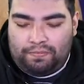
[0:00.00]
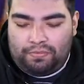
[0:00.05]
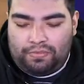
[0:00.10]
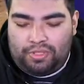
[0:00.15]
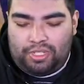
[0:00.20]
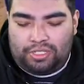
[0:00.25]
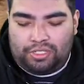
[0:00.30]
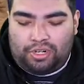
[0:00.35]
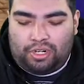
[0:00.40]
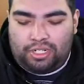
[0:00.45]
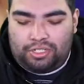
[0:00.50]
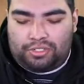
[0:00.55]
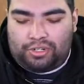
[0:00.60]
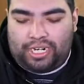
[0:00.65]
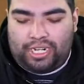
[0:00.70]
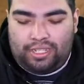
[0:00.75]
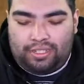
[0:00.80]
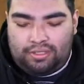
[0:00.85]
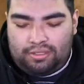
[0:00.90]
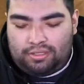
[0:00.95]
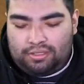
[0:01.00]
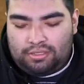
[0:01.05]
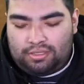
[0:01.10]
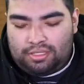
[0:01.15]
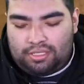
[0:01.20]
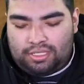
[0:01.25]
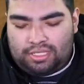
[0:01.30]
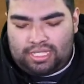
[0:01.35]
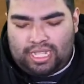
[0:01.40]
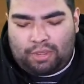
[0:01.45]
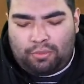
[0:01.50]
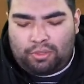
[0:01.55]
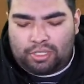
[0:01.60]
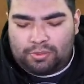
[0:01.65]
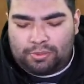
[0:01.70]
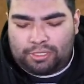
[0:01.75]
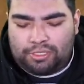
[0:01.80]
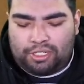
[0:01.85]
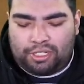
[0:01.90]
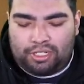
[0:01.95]
This card is great. It's not once
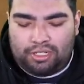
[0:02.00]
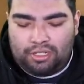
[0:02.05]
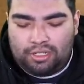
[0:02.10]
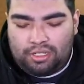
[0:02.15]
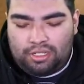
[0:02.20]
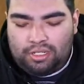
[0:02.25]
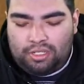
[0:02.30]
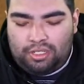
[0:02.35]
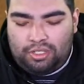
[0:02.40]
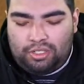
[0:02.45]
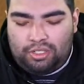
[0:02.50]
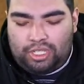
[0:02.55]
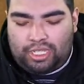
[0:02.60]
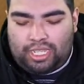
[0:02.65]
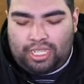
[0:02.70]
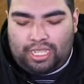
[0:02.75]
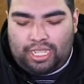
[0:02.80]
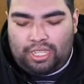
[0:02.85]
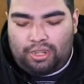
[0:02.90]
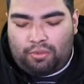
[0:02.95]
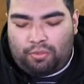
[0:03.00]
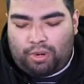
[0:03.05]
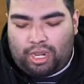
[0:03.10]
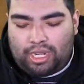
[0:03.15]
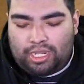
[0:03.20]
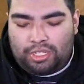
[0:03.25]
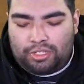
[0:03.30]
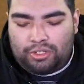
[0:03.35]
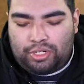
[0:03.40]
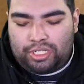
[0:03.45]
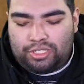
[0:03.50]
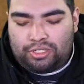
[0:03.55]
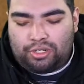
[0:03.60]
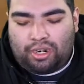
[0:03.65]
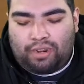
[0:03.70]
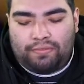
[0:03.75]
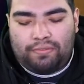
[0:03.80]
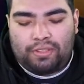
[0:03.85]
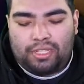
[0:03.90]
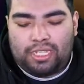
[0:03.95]
per turn. You could get your Rocket Tracer
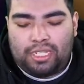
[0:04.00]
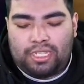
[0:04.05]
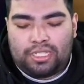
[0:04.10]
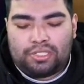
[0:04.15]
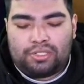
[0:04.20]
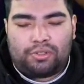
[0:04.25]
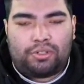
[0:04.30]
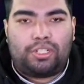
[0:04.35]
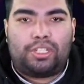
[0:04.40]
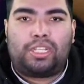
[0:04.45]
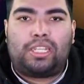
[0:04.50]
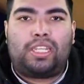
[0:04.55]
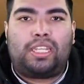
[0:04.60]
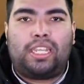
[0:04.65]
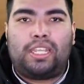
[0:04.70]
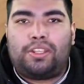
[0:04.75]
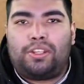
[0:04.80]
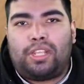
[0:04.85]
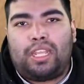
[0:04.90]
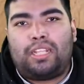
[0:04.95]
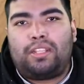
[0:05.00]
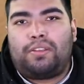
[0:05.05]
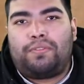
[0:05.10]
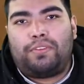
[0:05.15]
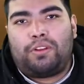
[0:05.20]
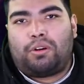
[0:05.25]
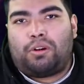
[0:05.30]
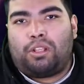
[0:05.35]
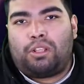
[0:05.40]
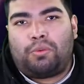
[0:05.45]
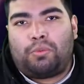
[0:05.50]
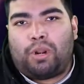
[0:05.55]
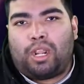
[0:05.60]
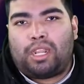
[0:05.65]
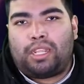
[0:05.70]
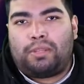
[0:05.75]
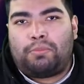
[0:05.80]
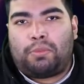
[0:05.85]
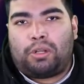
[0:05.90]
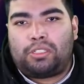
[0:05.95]
off of this, or you could get any of your other
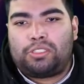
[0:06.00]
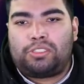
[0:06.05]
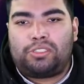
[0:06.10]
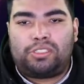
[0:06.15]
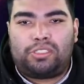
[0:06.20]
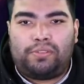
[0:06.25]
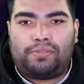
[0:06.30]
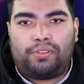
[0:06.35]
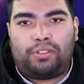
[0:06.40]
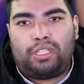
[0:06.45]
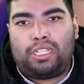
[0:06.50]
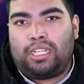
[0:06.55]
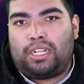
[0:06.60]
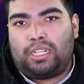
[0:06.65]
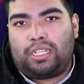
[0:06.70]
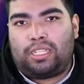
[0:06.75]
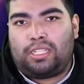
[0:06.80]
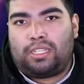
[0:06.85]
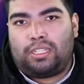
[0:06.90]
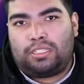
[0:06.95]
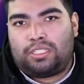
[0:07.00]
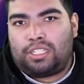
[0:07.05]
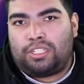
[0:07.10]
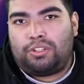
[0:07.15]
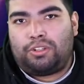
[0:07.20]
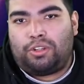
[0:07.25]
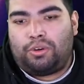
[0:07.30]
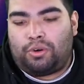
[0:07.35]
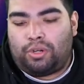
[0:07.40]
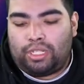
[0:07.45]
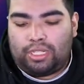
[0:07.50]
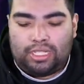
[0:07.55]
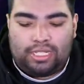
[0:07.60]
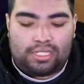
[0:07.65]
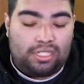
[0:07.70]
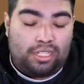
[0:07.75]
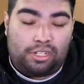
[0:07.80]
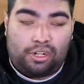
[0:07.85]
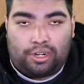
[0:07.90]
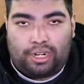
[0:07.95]
Rocket monsters if you need to continue going.
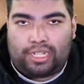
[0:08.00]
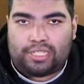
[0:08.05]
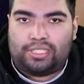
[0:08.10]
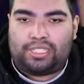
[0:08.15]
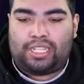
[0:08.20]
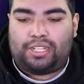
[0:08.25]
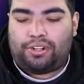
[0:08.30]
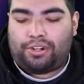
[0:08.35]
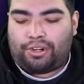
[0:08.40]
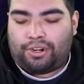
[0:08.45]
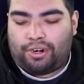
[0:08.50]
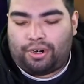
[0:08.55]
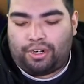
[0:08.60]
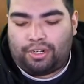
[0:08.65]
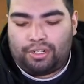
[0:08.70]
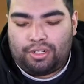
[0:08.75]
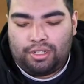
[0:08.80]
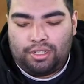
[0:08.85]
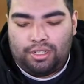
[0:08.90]
It's another extender card.